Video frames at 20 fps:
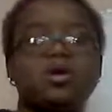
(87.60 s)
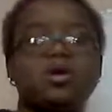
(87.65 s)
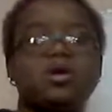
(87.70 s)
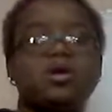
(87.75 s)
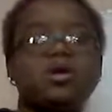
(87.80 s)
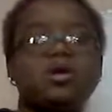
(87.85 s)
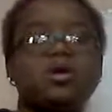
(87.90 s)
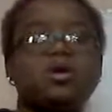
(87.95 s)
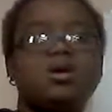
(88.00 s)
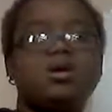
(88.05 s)

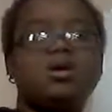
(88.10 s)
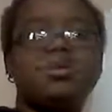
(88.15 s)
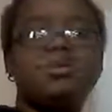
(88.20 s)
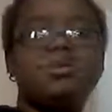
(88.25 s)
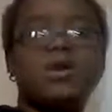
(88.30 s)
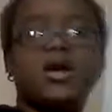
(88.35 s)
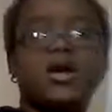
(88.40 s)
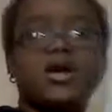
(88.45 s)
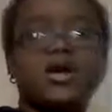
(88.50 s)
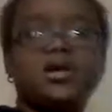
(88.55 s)

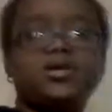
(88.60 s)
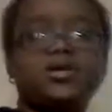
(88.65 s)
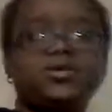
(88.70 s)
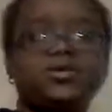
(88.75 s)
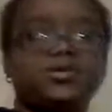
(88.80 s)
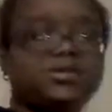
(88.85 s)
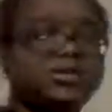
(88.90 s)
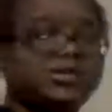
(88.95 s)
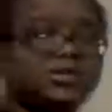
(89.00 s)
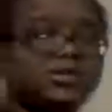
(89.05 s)
by
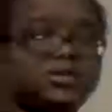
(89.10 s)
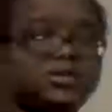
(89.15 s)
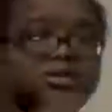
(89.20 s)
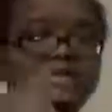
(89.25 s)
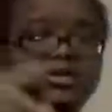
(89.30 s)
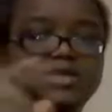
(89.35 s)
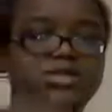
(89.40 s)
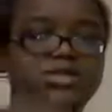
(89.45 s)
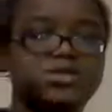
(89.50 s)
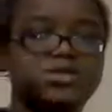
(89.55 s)
those
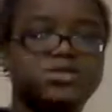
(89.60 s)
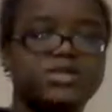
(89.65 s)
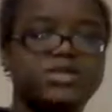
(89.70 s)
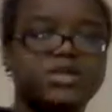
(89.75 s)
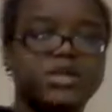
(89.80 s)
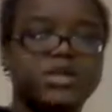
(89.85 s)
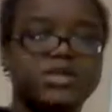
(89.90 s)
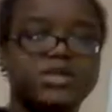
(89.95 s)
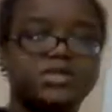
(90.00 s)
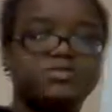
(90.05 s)
DOT
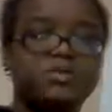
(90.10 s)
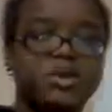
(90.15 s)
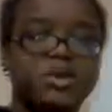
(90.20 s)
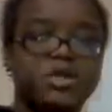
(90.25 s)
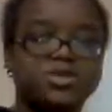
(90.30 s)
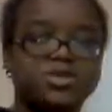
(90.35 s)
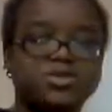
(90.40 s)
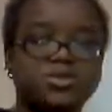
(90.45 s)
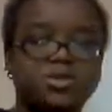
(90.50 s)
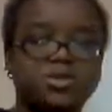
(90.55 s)

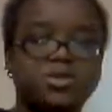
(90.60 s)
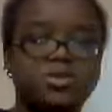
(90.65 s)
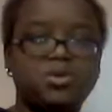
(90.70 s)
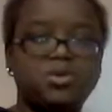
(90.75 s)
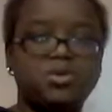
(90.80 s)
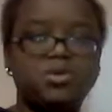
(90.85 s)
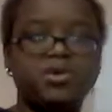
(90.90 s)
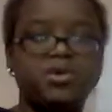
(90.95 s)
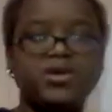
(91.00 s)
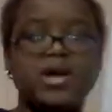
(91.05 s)
inspector
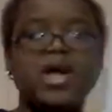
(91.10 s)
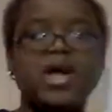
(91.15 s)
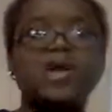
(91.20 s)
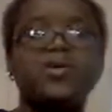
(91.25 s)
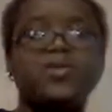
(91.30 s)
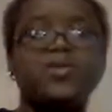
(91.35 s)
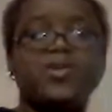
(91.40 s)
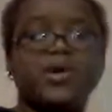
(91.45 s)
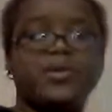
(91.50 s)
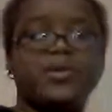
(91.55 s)
on the
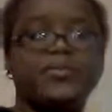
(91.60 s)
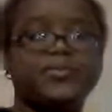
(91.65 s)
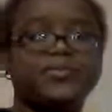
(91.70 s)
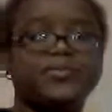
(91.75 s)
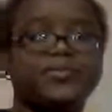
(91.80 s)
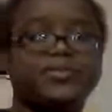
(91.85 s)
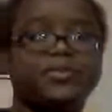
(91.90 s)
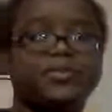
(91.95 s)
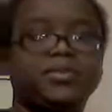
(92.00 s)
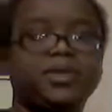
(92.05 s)
highway.
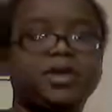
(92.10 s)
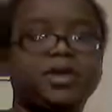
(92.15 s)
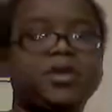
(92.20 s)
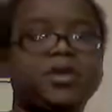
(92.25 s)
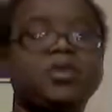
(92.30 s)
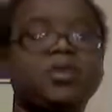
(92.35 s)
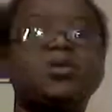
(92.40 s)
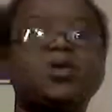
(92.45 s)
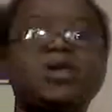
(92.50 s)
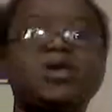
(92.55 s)

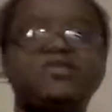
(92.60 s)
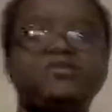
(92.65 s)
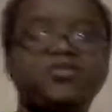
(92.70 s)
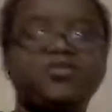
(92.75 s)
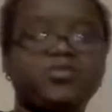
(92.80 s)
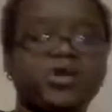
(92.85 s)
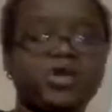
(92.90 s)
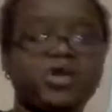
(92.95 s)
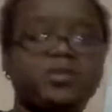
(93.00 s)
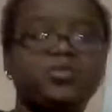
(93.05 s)
Or if
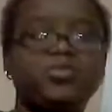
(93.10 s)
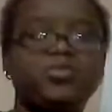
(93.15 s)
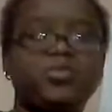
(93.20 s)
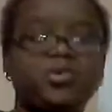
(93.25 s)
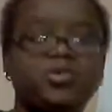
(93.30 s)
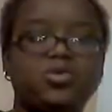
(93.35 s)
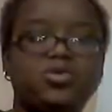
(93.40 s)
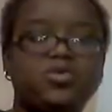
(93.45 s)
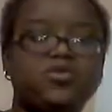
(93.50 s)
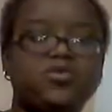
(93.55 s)
you get
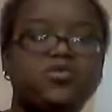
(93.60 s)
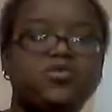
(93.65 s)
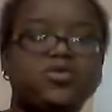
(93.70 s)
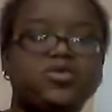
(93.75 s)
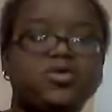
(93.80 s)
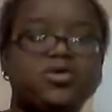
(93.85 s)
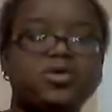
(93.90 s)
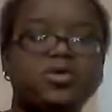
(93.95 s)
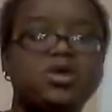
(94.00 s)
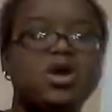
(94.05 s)
pulled
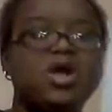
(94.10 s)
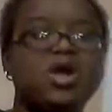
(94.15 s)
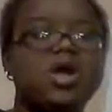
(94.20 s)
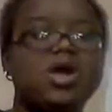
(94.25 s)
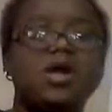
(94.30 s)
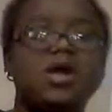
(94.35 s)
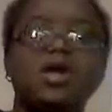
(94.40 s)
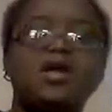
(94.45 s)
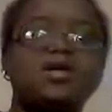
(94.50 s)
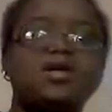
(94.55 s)
over,
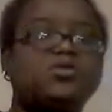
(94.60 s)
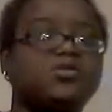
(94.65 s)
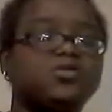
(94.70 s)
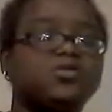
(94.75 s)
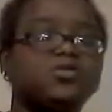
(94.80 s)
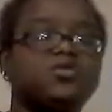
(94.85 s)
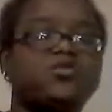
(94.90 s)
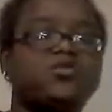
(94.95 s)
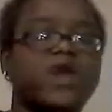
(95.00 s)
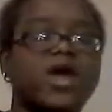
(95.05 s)

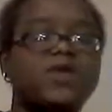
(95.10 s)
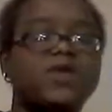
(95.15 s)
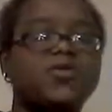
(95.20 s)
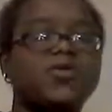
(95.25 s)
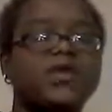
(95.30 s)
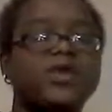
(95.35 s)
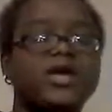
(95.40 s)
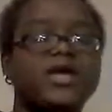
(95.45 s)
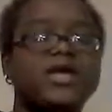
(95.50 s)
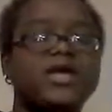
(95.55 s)
those 5
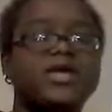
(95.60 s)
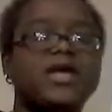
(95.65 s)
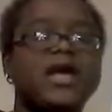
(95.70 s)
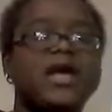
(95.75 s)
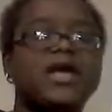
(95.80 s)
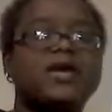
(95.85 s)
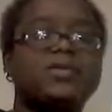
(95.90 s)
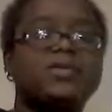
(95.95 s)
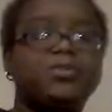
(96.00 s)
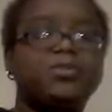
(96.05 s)
ways can
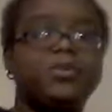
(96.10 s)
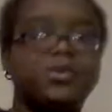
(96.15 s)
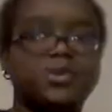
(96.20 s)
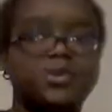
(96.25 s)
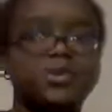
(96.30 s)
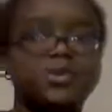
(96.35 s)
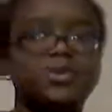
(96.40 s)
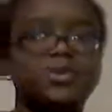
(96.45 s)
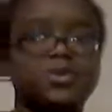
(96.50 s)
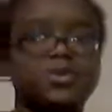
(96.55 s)
help
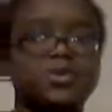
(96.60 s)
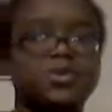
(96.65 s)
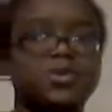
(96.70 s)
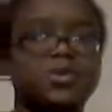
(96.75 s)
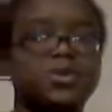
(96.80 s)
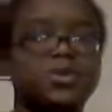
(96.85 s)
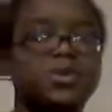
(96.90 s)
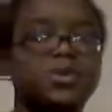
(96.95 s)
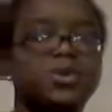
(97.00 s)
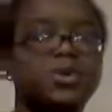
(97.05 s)
you
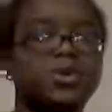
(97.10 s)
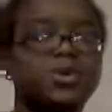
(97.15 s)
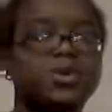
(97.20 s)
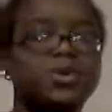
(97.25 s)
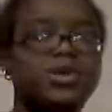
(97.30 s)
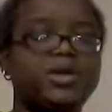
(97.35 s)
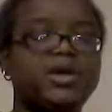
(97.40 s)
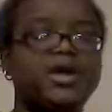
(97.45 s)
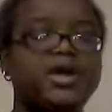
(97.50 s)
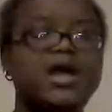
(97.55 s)

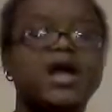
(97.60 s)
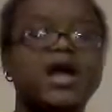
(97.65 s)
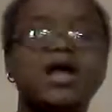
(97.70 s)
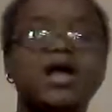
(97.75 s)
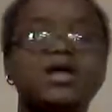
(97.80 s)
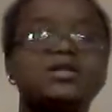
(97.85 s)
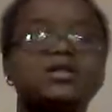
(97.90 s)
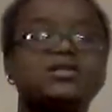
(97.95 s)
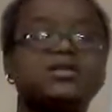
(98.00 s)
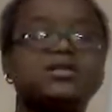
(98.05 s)

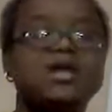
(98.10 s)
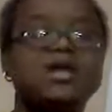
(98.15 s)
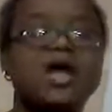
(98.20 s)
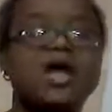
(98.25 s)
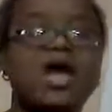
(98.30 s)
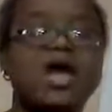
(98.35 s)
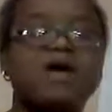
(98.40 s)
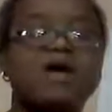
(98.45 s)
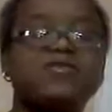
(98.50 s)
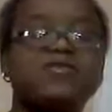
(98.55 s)
not
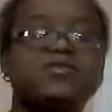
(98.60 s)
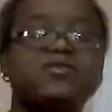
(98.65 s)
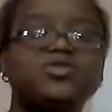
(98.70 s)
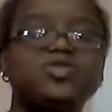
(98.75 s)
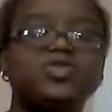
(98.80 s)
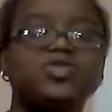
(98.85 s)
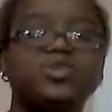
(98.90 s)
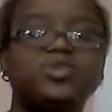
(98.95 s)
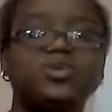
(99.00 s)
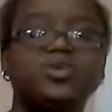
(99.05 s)
have a
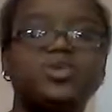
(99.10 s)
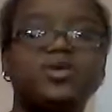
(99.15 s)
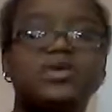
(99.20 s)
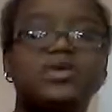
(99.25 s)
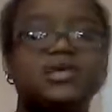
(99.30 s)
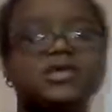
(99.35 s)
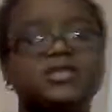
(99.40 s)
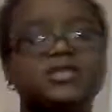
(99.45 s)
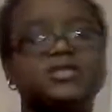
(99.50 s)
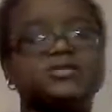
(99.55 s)
thorough
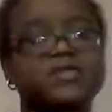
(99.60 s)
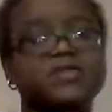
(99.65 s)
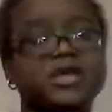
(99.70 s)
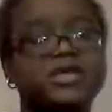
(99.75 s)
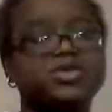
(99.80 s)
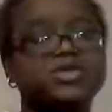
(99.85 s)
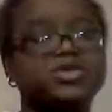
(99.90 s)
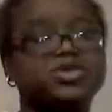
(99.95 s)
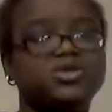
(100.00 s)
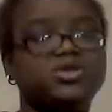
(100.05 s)

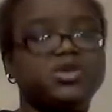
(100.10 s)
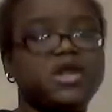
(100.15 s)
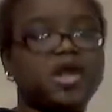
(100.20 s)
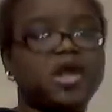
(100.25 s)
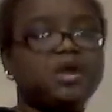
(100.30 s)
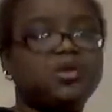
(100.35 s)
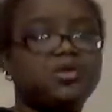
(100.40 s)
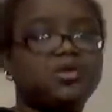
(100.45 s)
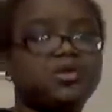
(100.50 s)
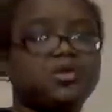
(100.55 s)
inspection
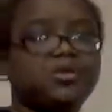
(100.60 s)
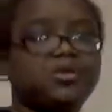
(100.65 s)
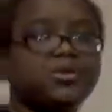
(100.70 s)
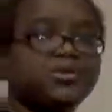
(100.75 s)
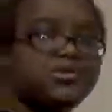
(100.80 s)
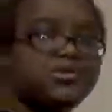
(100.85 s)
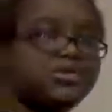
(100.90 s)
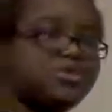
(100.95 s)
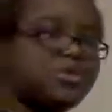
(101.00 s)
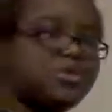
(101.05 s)
done on
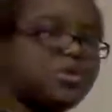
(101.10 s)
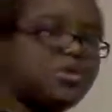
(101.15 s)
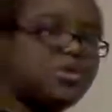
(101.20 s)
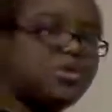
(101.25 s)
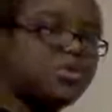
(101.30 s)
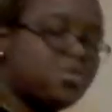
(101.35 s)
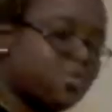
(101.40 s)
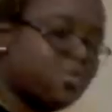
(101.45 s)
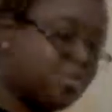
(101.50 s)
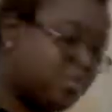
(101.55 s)
your truck
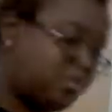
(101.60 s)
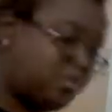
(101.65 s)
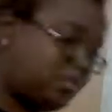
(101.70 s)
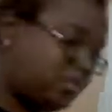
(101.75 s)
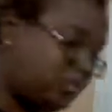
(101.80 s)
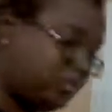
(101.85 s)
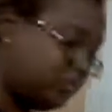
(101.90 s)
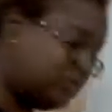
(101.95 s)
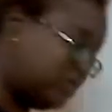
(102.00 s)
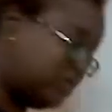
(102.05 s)
or
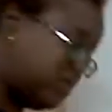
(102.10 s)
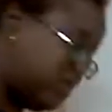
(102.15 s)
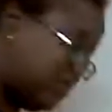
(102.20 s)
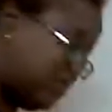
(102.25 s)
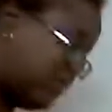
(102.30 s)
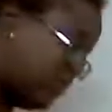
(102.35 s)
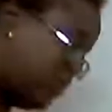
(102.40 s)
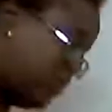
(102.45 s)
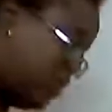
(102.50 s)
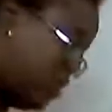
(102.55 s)
your stuff.